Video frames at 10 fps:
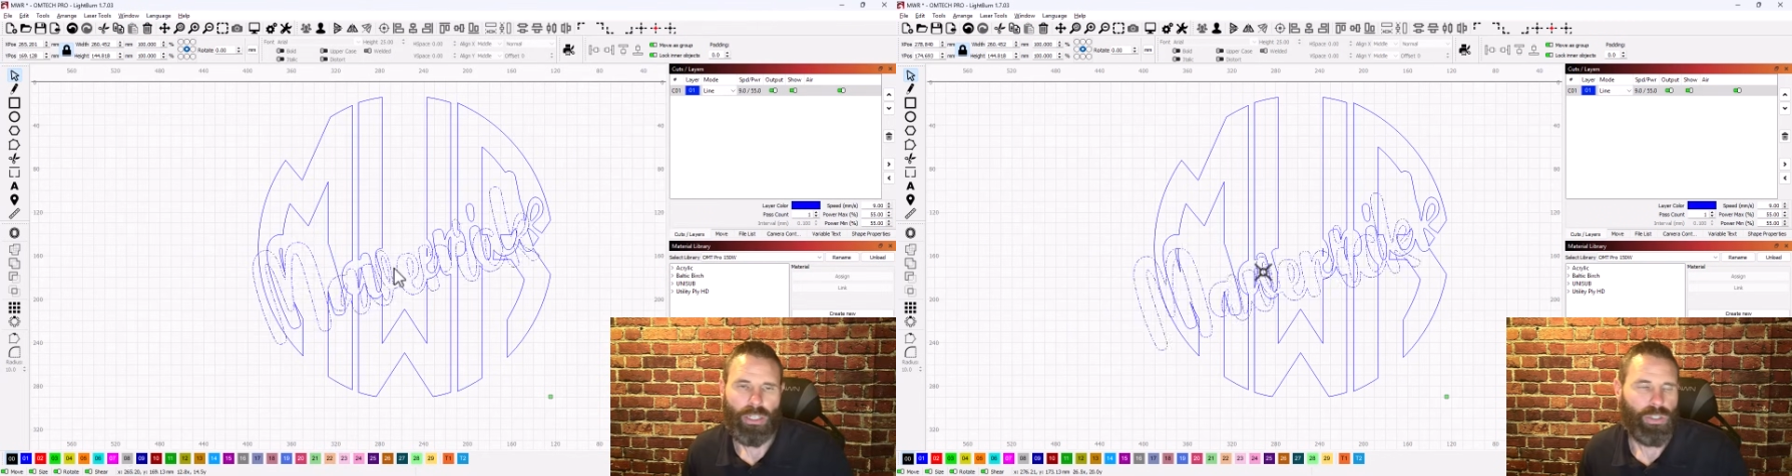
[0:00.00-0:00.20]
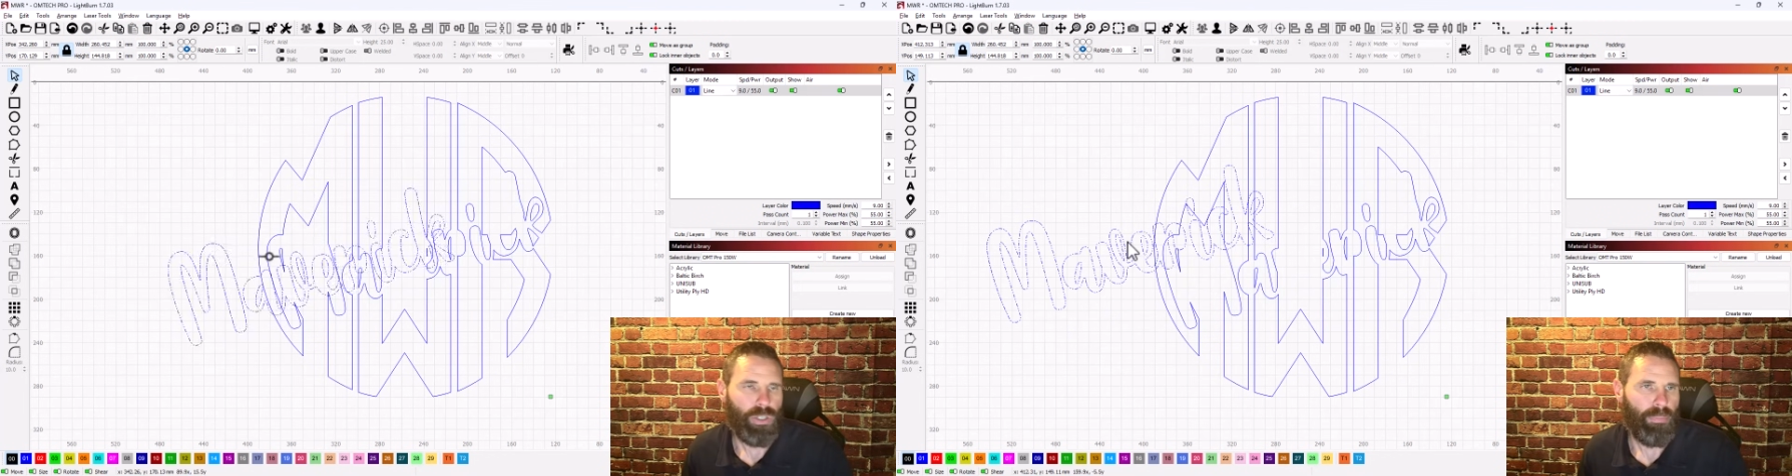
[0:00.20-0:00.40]

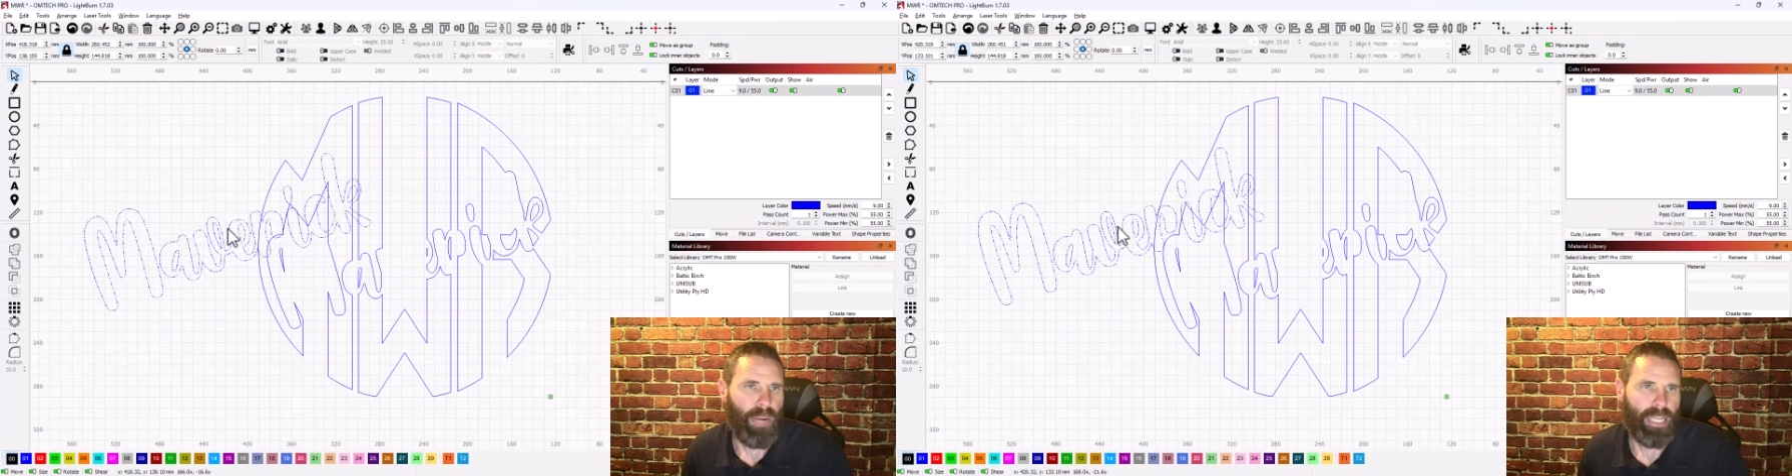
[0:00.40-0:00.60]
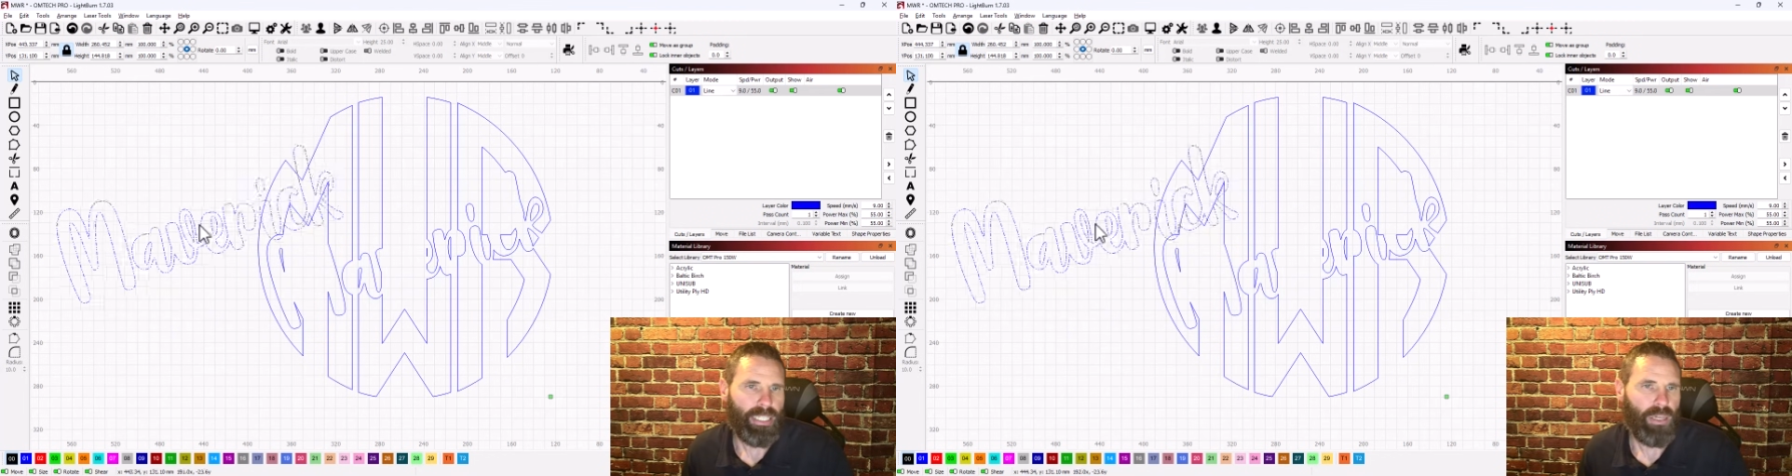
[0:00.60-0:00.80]
do your
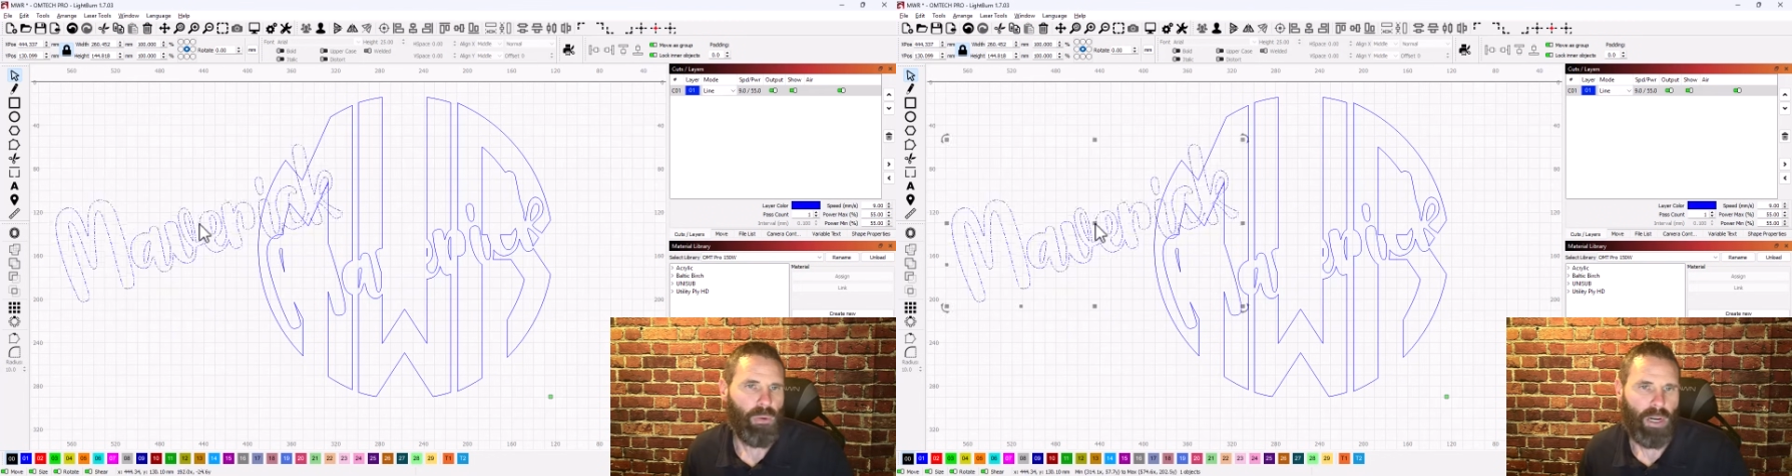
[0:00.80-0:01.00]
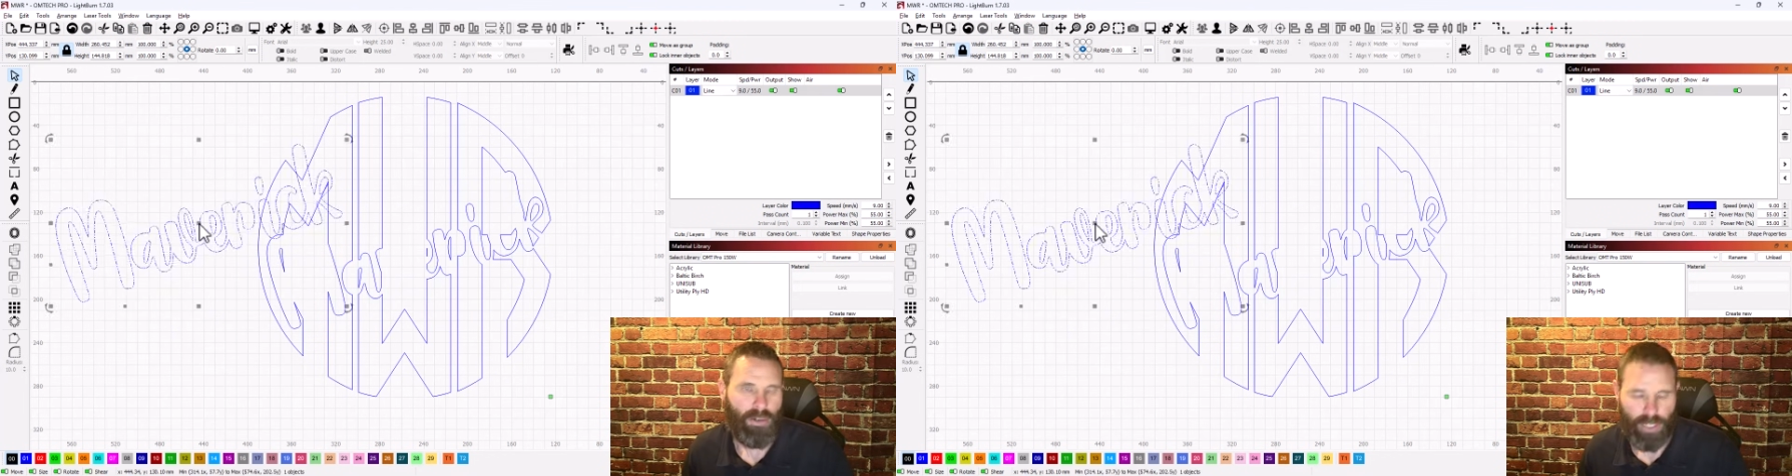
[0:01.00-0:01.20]
painting,
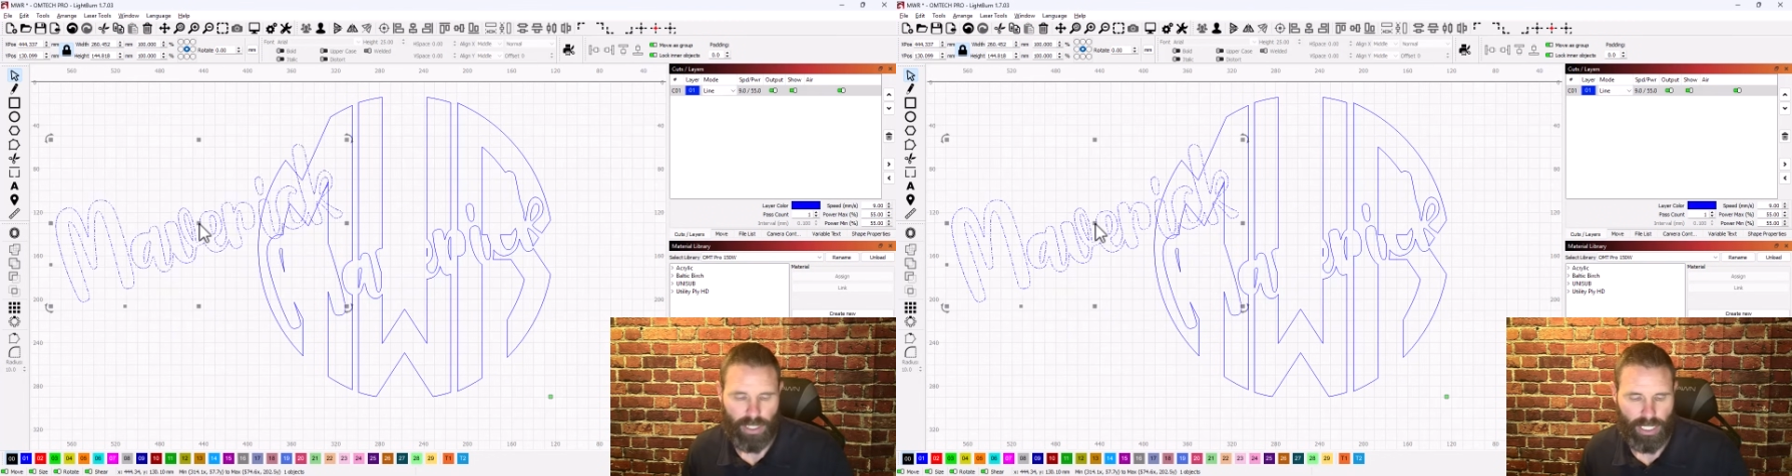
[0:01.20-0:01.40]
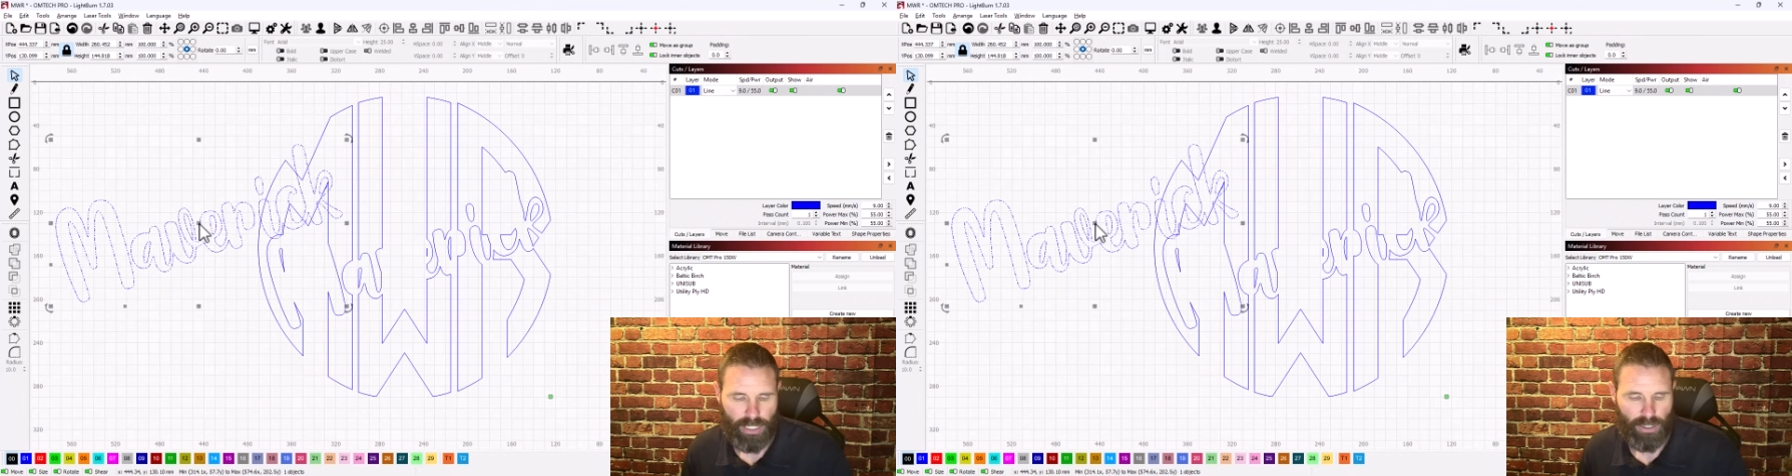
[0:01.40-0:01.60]
whatever you
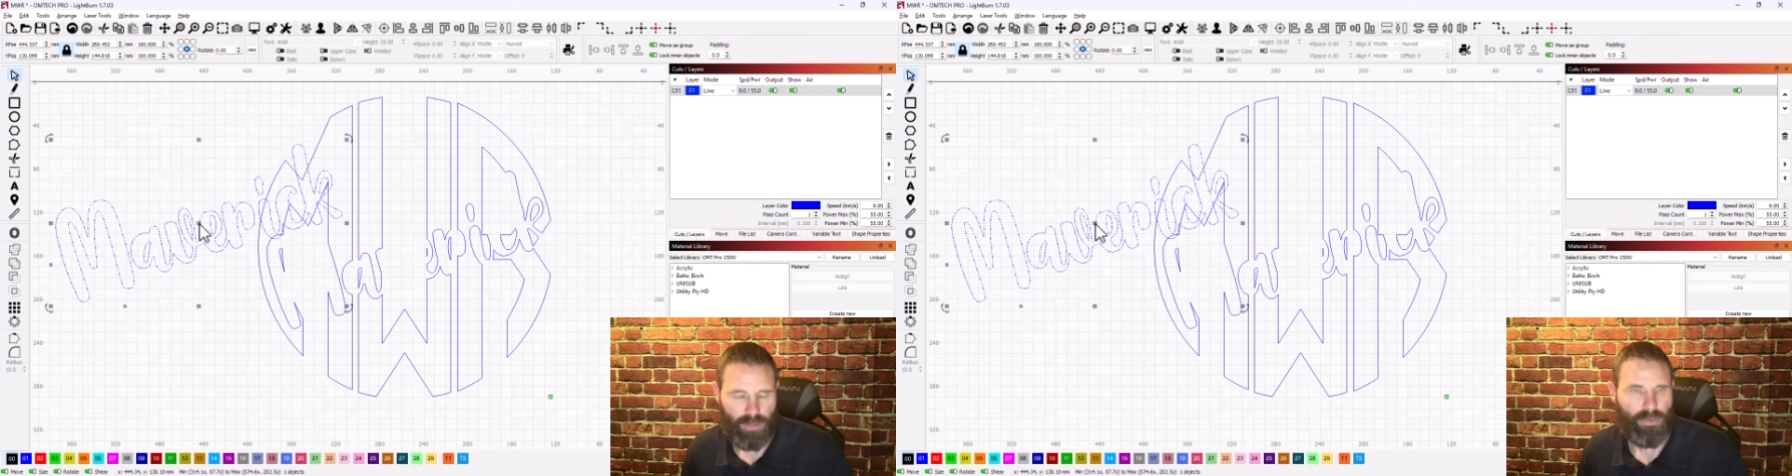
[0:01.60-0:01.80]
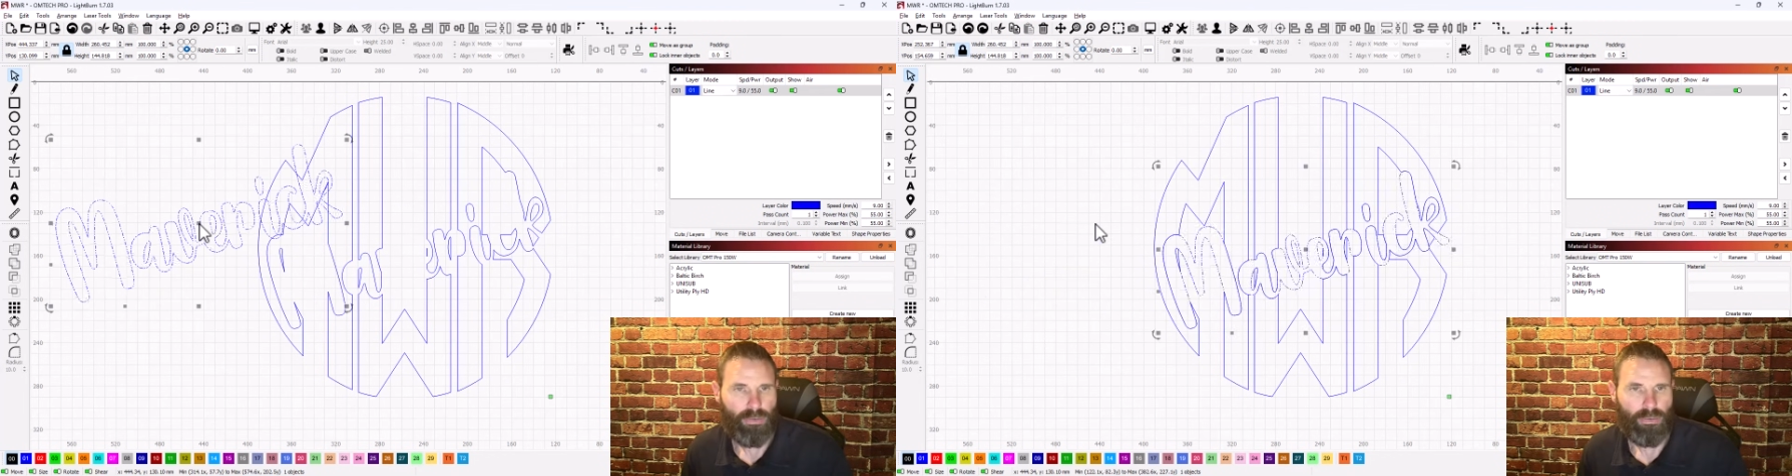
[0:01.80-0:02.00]
need to.